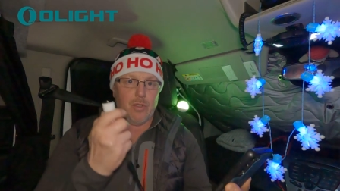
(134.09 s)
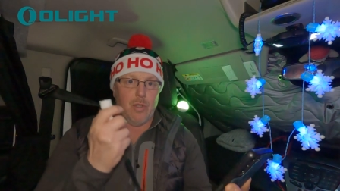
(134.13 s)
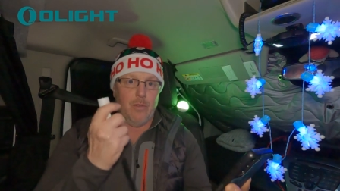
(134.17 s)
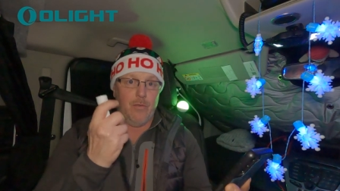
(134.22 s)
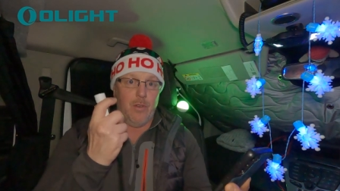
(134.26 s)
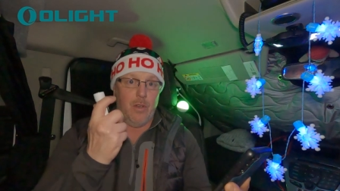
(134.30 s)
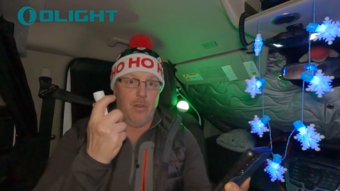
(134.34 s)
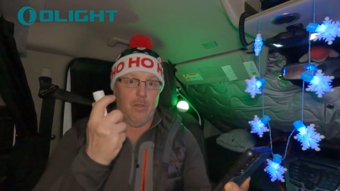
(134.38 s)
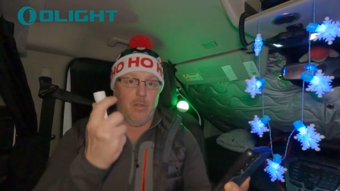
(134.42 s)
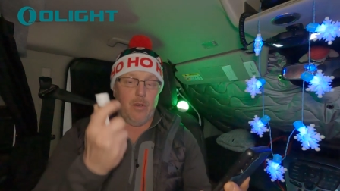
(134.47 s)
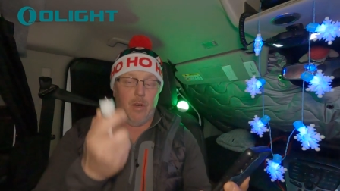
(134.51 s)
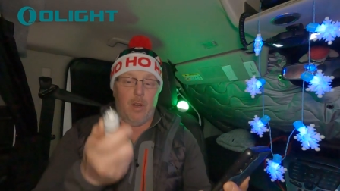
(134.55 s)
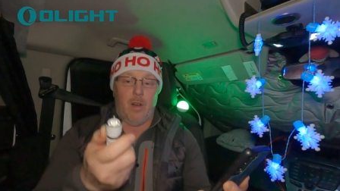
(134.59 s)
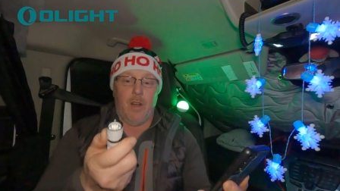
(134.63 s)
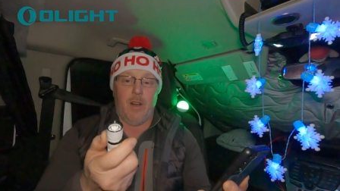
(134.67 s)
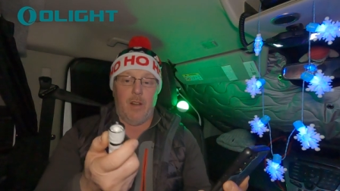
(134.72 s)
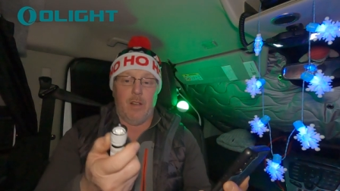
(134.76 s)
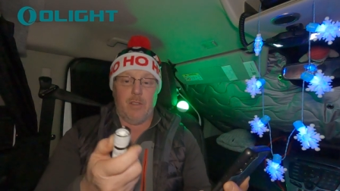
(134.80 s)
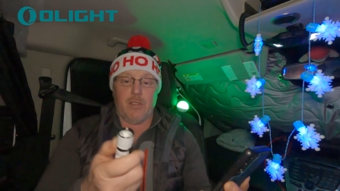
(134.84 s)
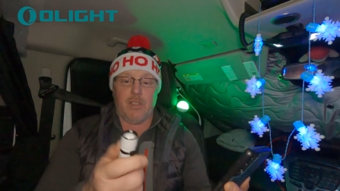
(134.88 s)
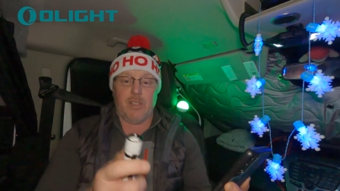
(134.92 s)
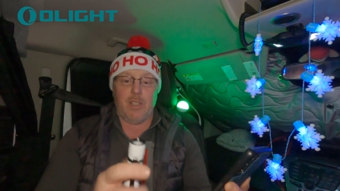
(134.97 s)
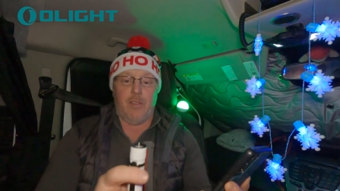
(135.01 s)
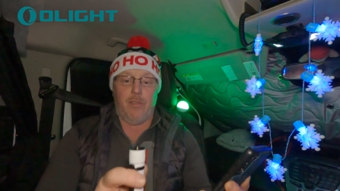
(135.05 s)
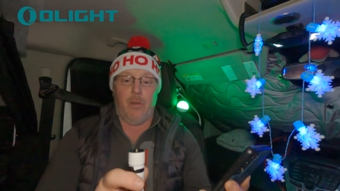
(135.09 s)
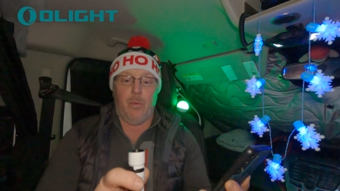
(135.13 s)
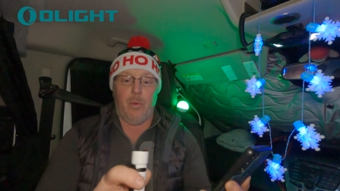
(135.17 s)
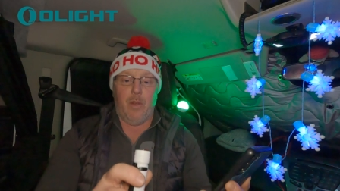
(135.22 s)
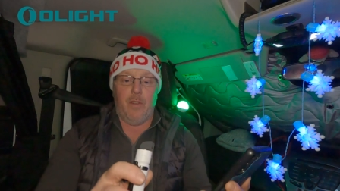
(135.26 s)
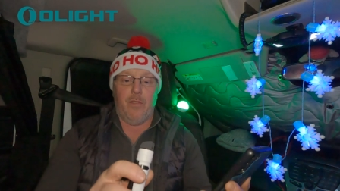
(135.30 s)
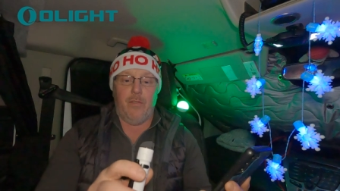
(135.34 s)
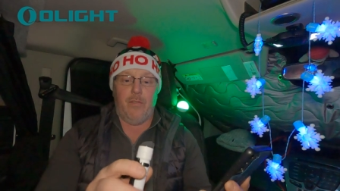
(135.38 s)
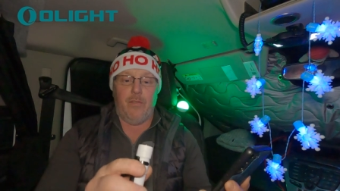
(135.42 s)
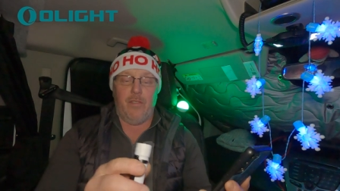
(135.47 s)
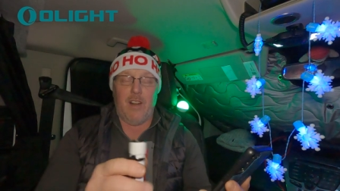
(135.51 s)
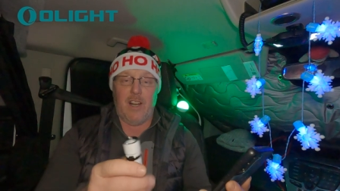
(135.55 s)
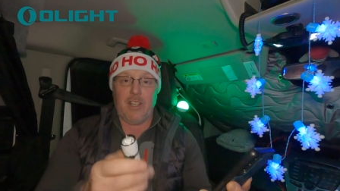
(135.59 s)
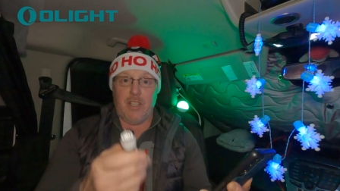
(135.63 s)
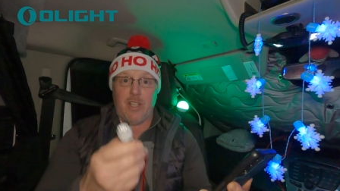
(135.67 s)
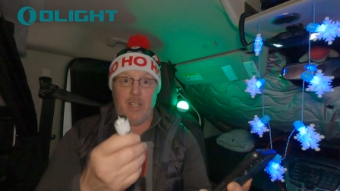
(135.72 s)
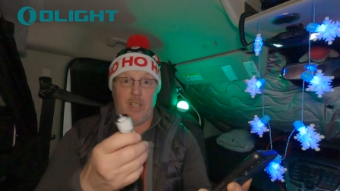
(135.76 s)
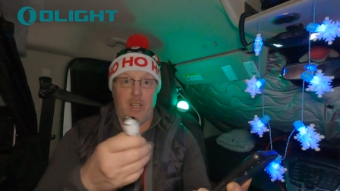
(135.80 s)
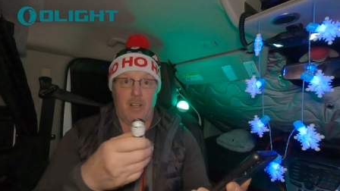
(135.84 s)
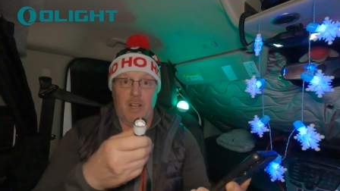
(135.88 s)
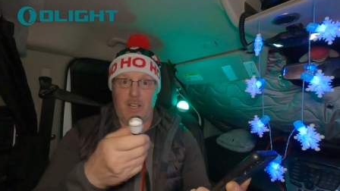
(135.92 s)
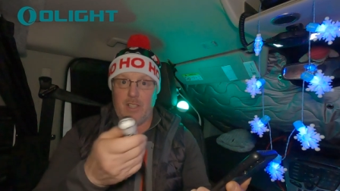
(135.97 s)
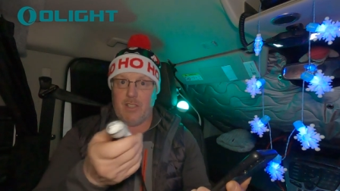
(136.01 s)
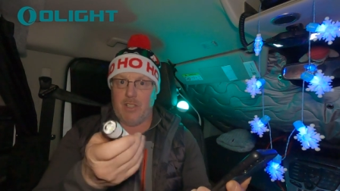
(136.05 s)
So if you've got a suffer with
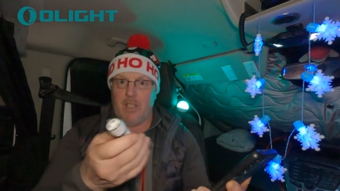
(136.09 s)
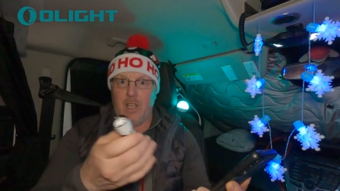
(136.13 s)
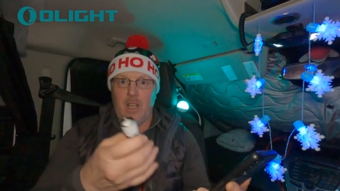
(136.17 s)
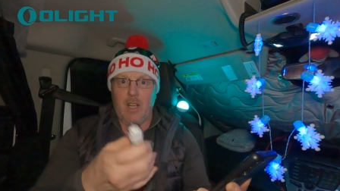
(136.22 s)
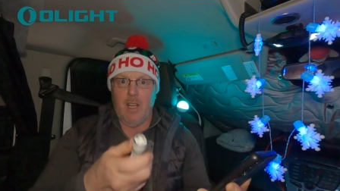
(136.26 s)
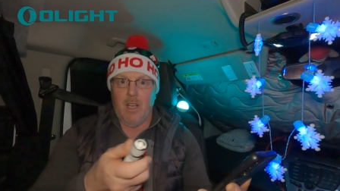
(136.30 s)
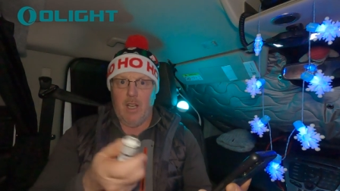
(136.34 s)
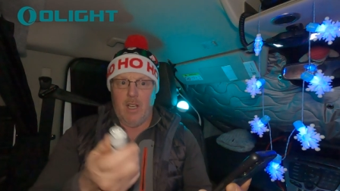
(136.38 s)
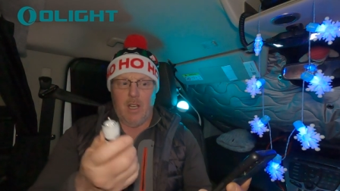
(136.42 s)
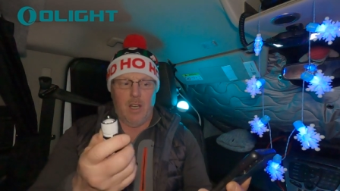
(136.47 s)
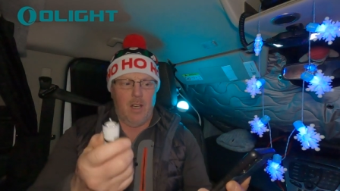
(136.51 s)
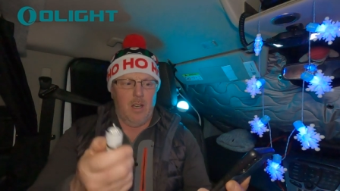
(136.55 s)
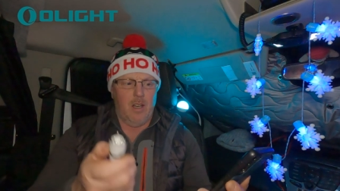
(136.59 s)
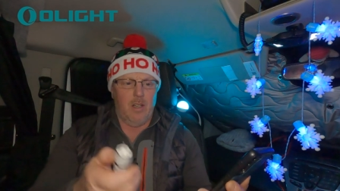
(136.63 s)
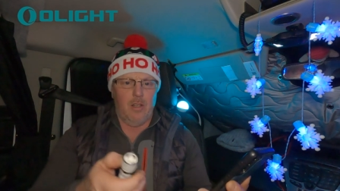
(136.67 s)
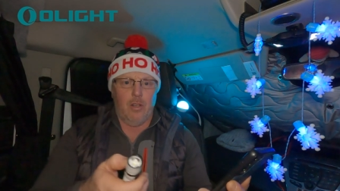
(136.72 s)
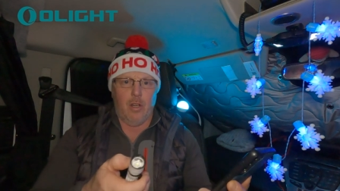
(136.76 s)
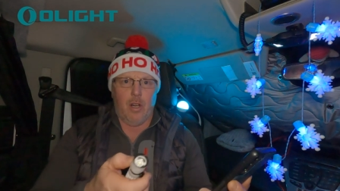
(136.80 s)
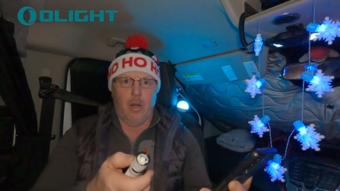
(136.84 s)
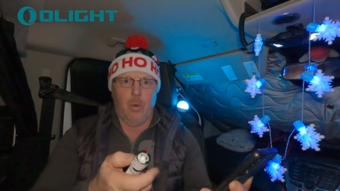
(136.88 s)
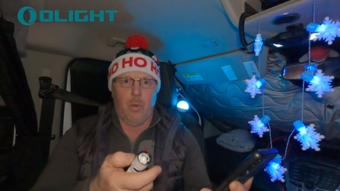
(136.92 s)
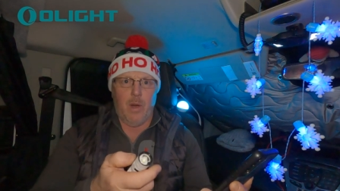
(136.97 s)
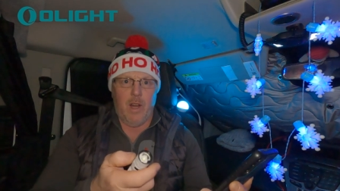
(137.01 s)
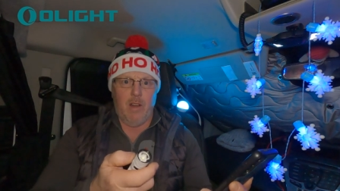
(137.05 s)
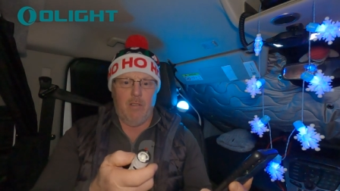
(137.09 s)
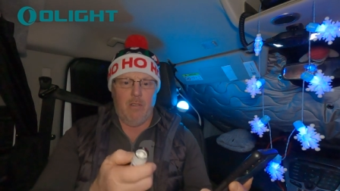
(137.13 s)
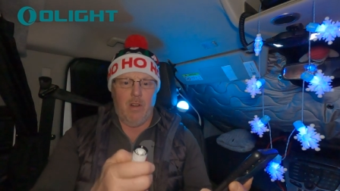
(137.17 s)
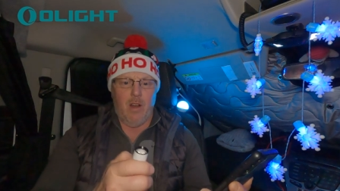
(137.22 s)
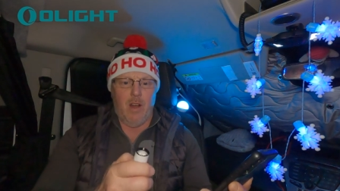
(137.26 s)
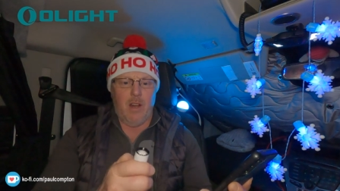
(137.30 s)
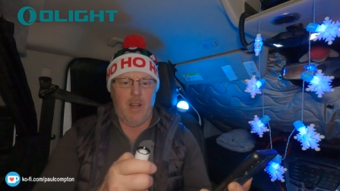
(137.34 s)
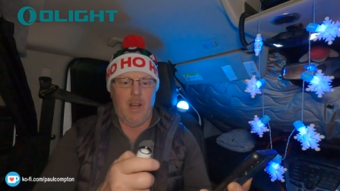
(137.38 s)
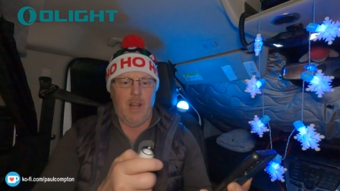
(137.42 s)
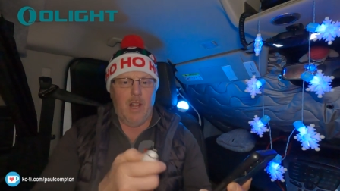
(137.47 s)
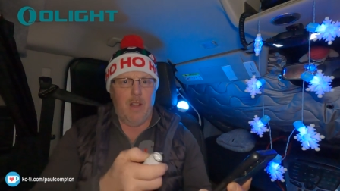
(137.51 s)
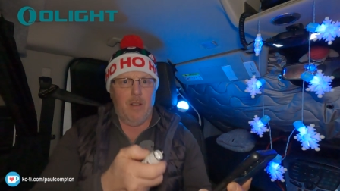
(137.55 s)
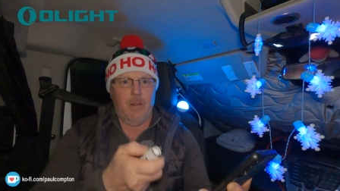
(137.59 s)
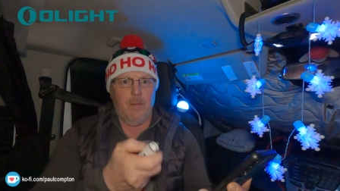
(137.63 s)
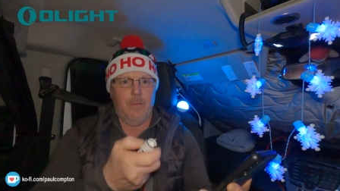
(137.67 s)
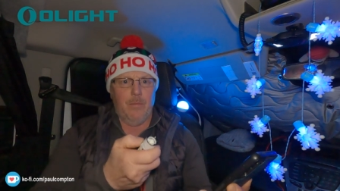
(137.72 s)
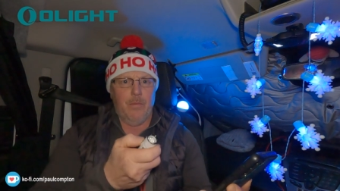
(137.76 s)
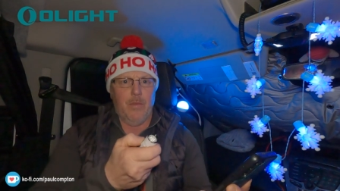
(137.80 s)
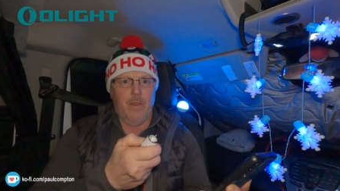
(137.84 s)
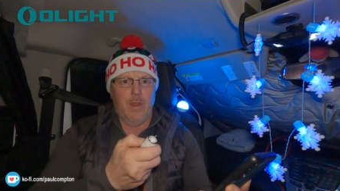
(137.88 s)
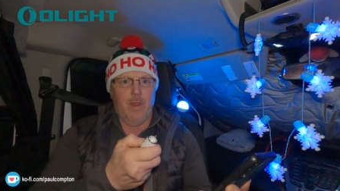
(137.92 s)
flashing lights, look away right now.